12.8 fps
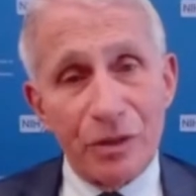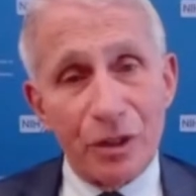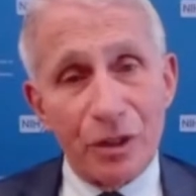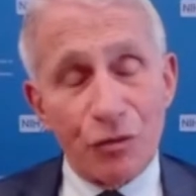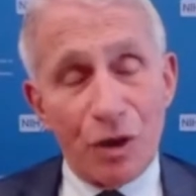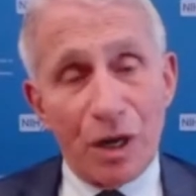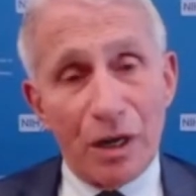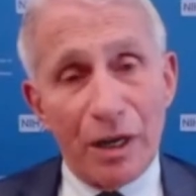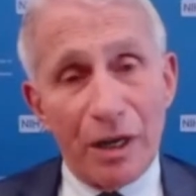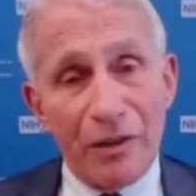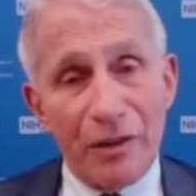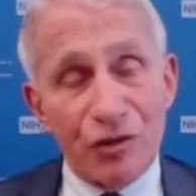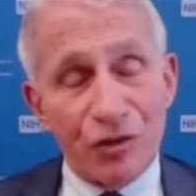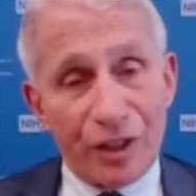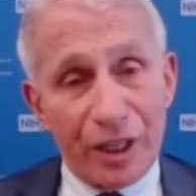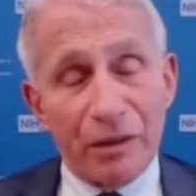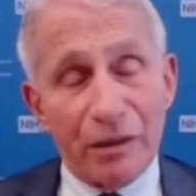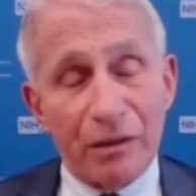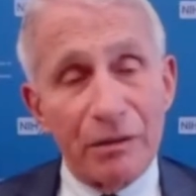The drug is
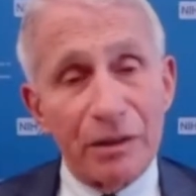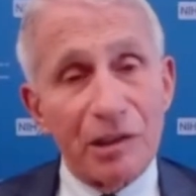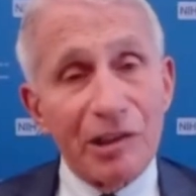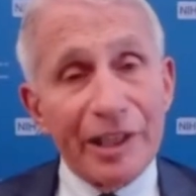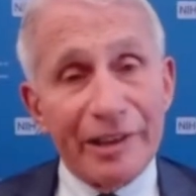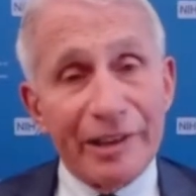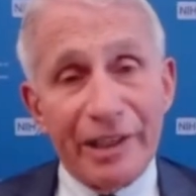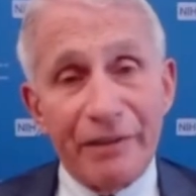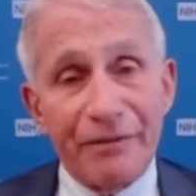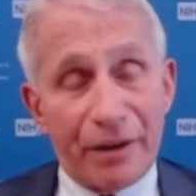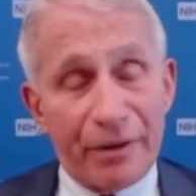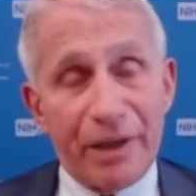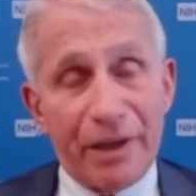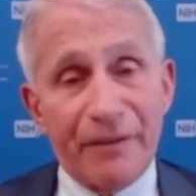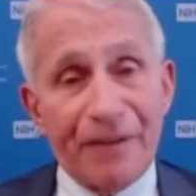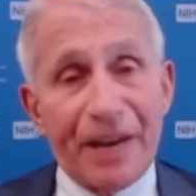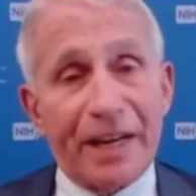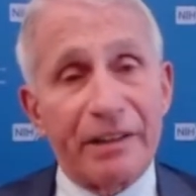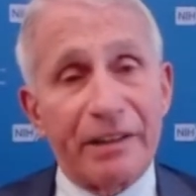still clearly very
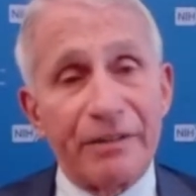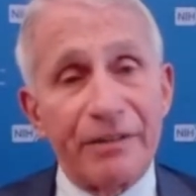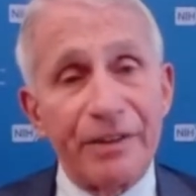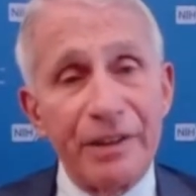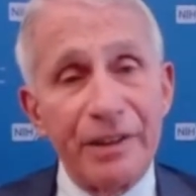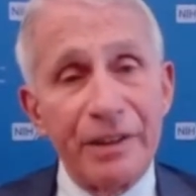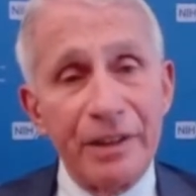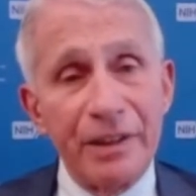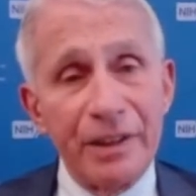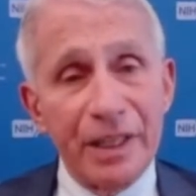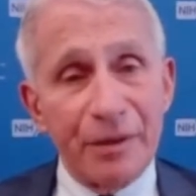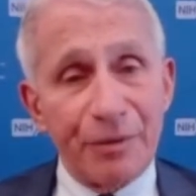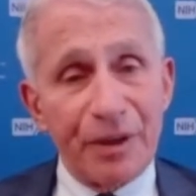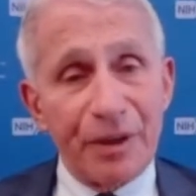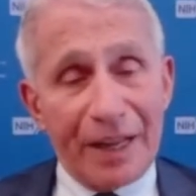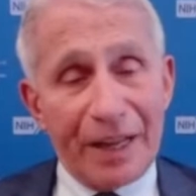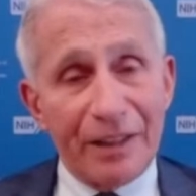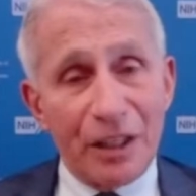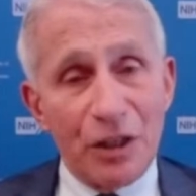effective in
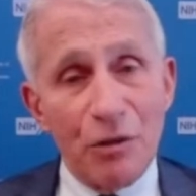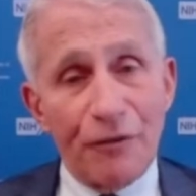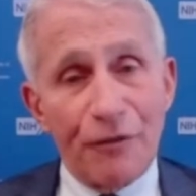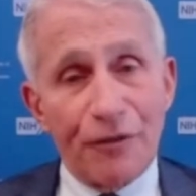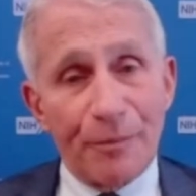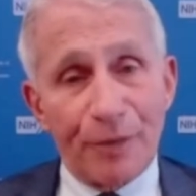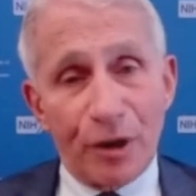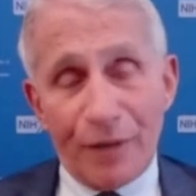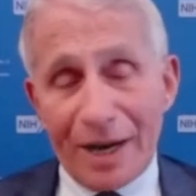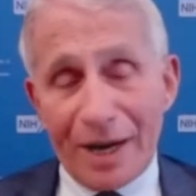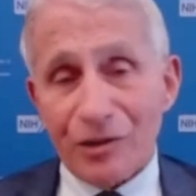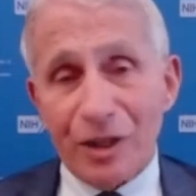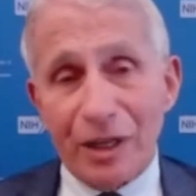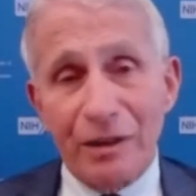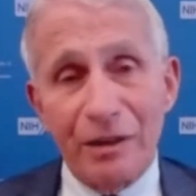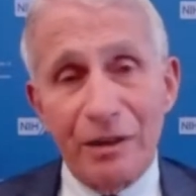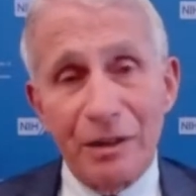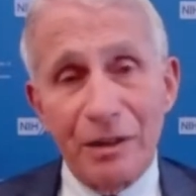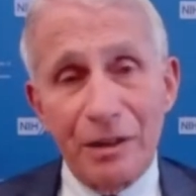preventing you from
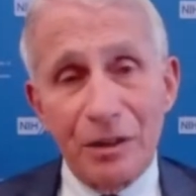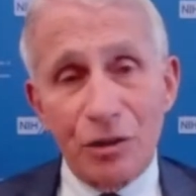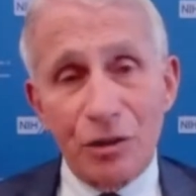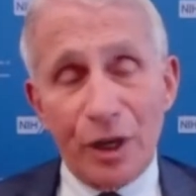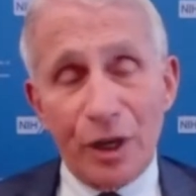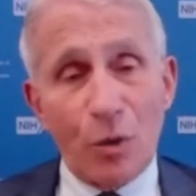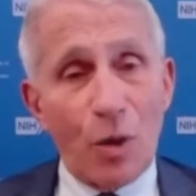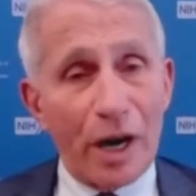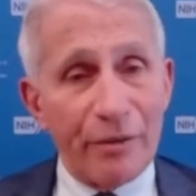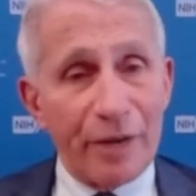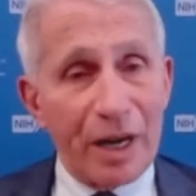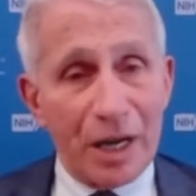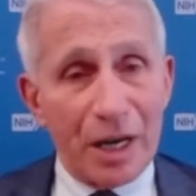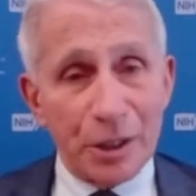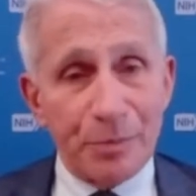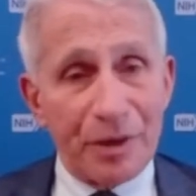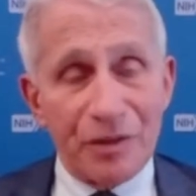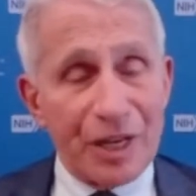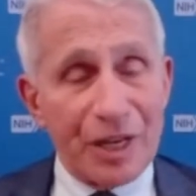progressing to requiring
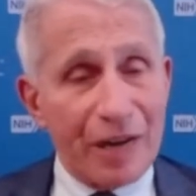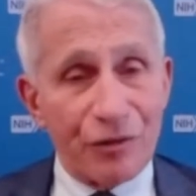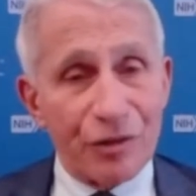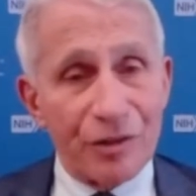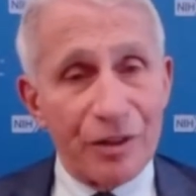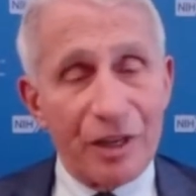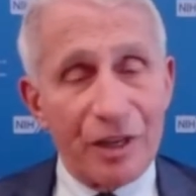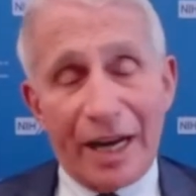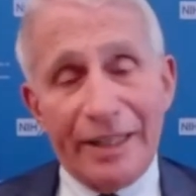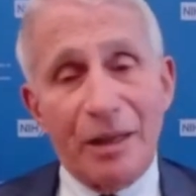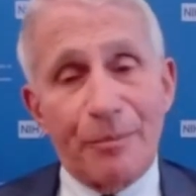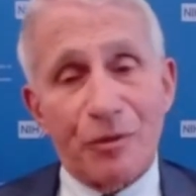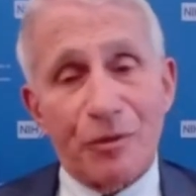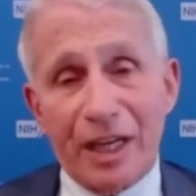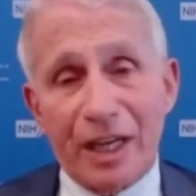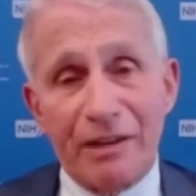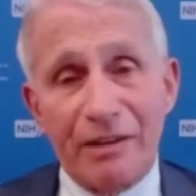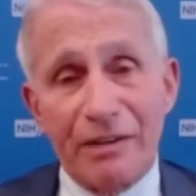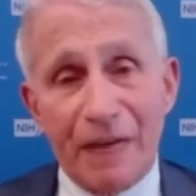hospitalization. The
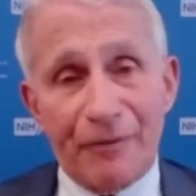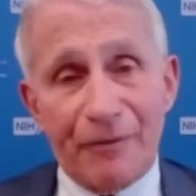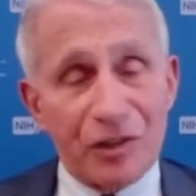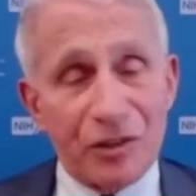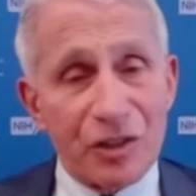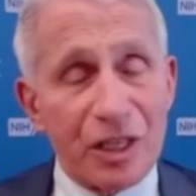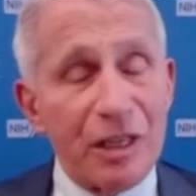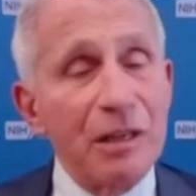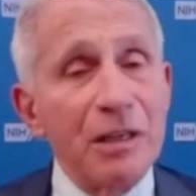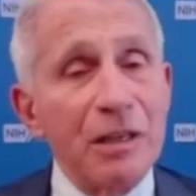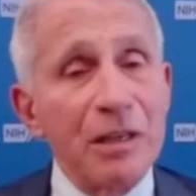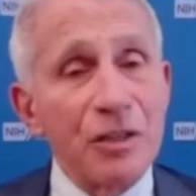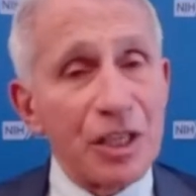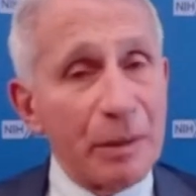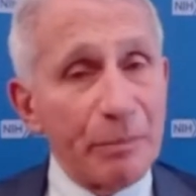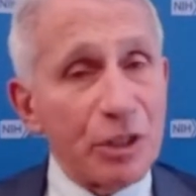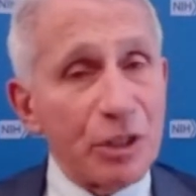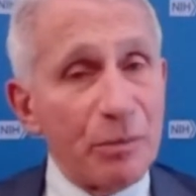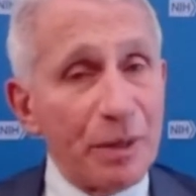90% efficacy
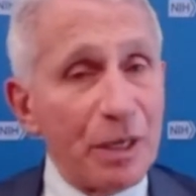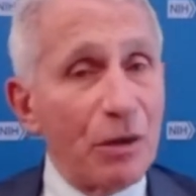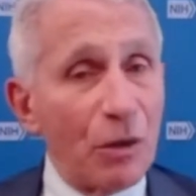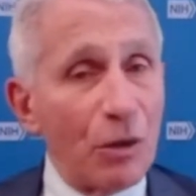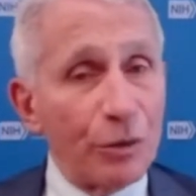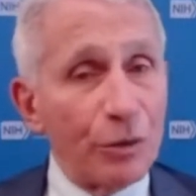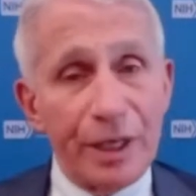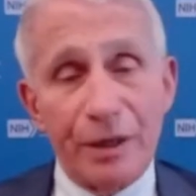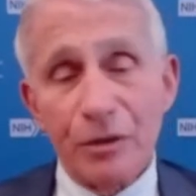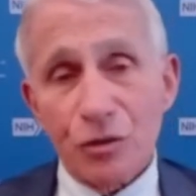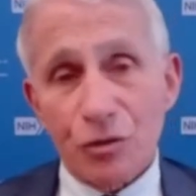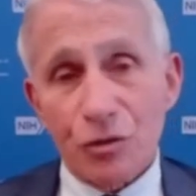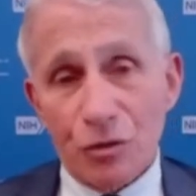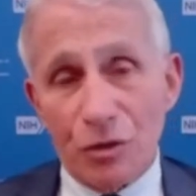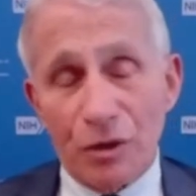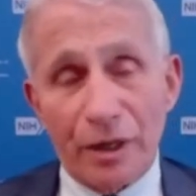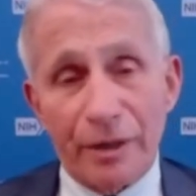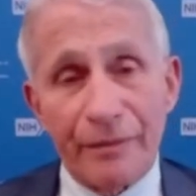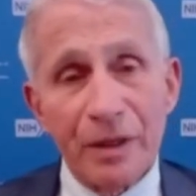seems to be holding
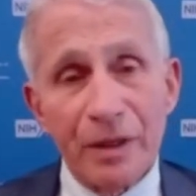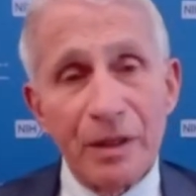strong.